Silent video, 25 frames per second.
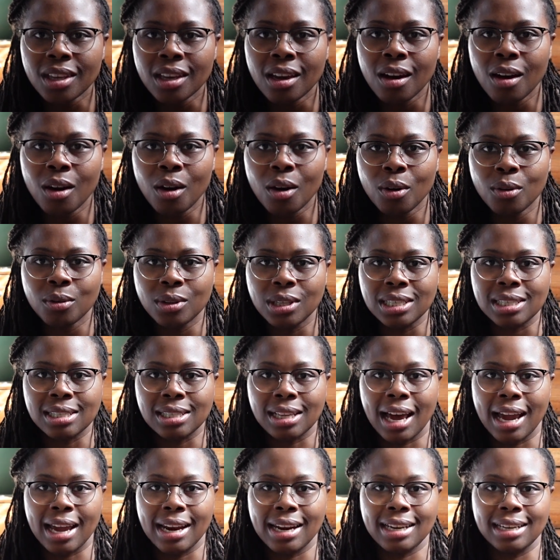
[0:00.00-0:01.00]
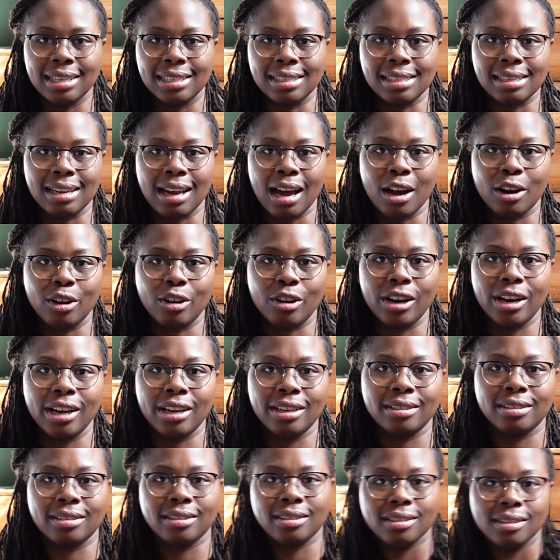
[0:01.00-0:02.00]
Oh, this lighting is not
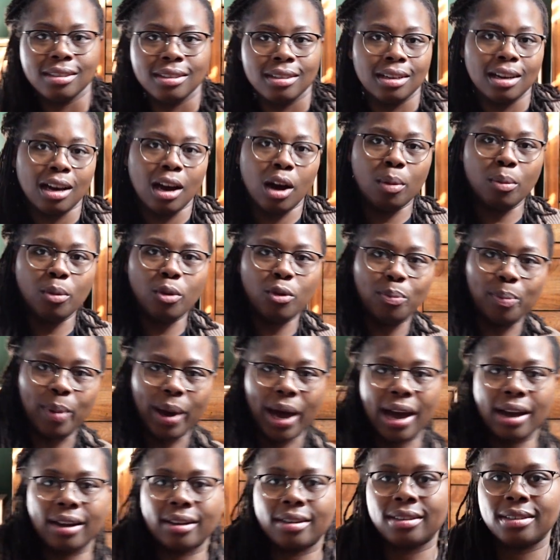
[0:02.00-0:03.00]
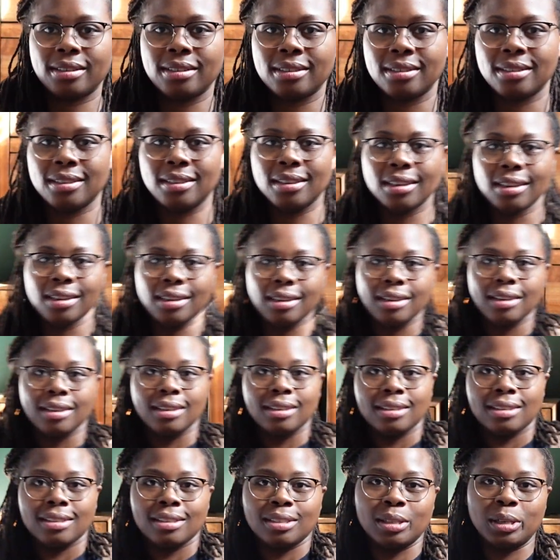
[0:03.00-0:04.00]
great. I'll move back
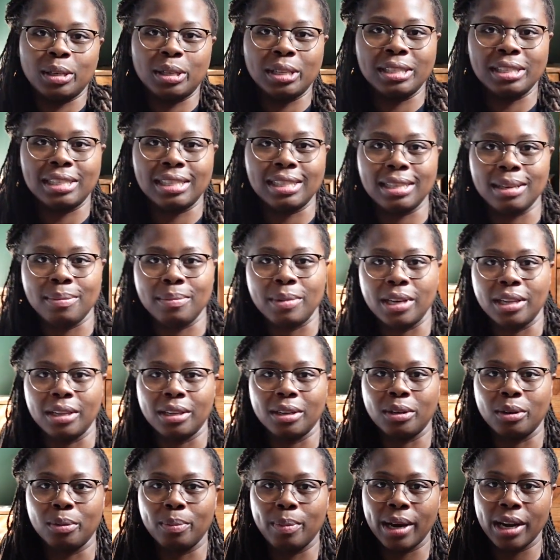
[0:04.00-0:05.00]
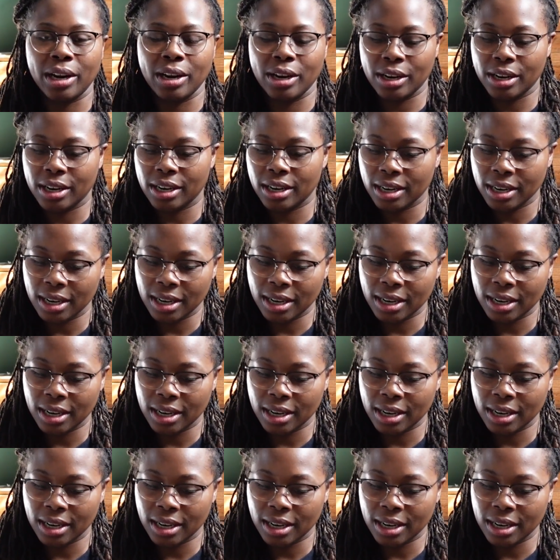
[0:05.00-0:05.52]
so you can see me a little better.